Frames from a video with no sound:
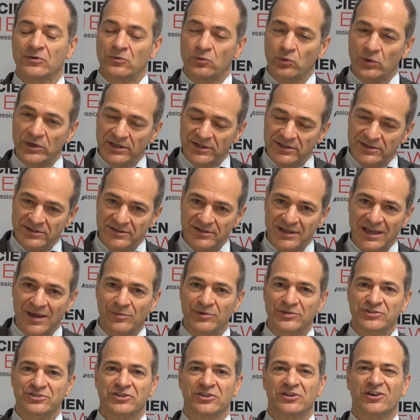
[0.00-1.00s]
we
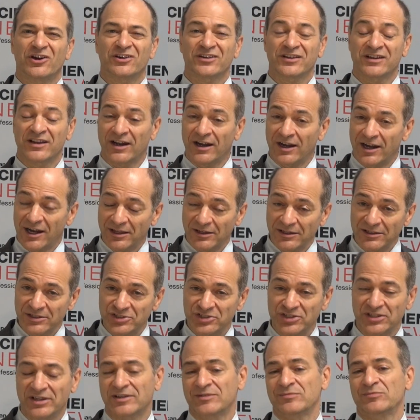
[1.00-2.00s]
established an
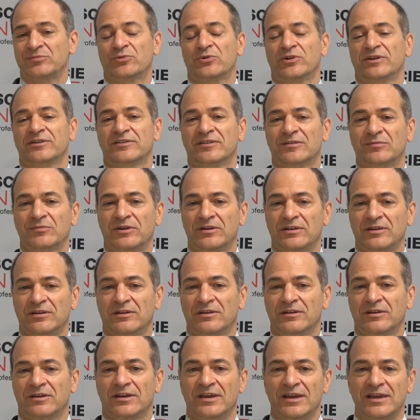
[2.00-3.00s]
oncology endpoint
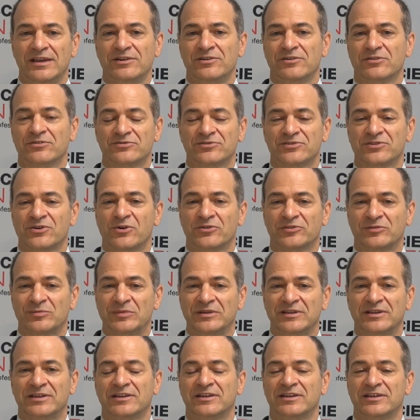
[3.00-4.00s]
committee 8 years ago at the
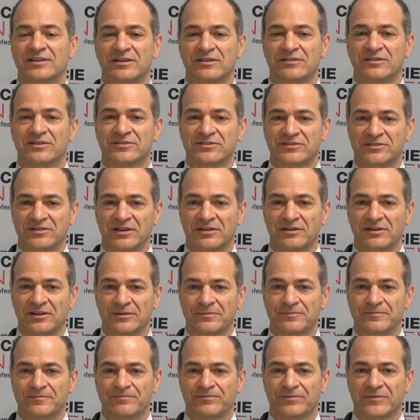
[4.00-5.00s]
beginning of this
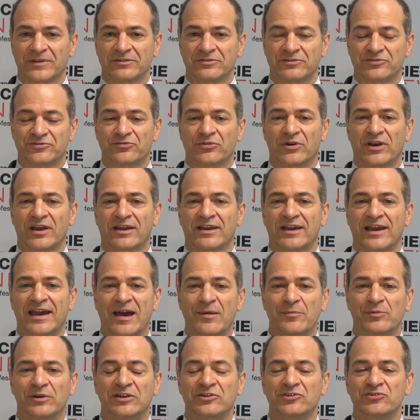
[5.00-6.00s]
study to track
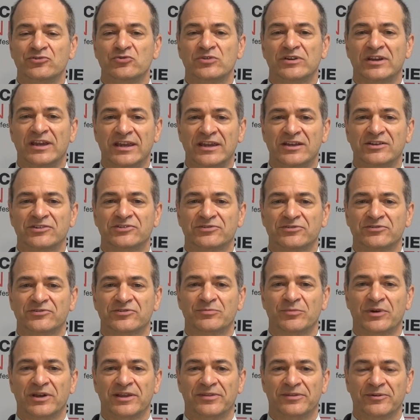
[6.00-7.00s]
how many new
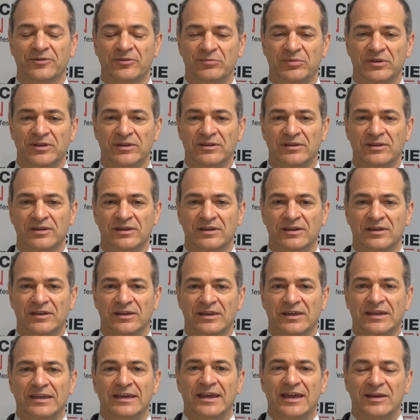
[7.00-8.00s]
cancers might there be,
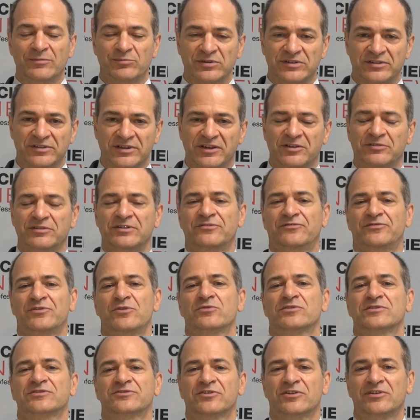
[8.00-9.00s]
and particularly
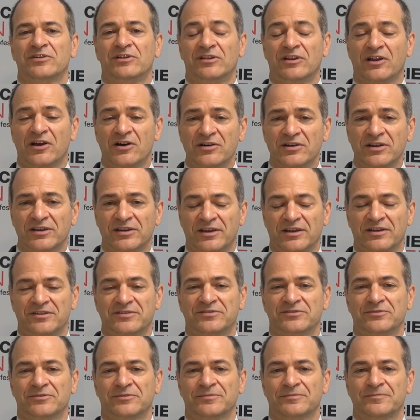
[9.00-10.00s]
focused on lung
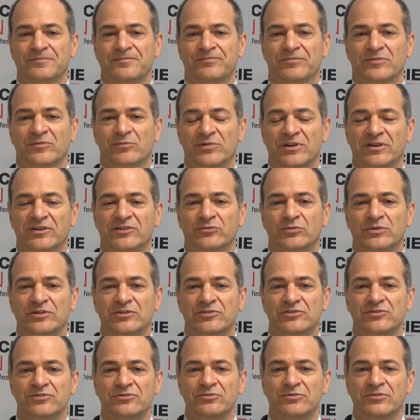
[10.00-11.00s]
cancer because we
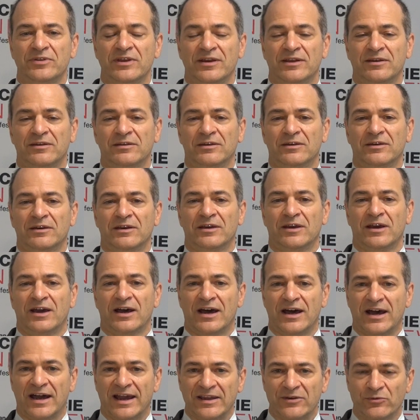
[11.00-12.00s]
knew that
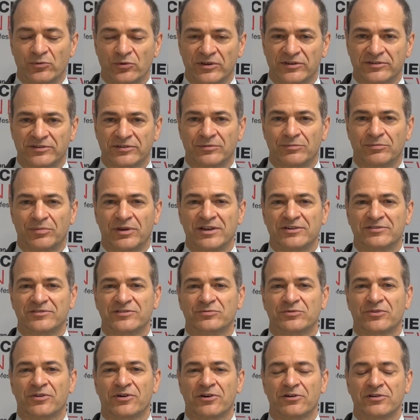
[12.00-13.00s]
high-risk
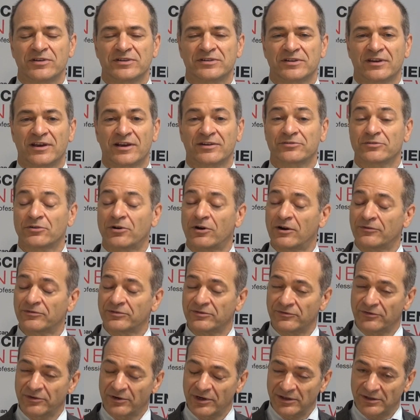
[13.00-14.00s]
patients with heart attacks are
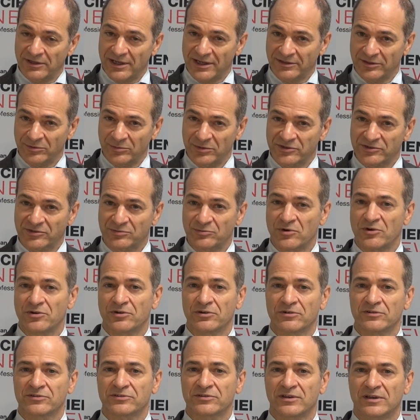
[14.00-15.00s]
often very likely to be
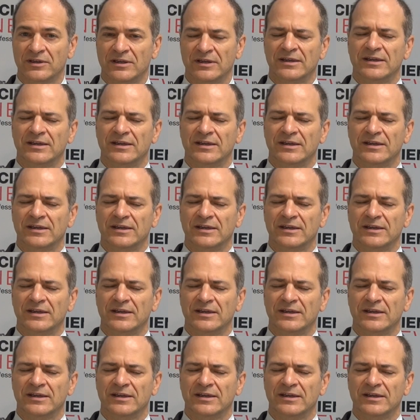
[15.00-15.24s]
smokers,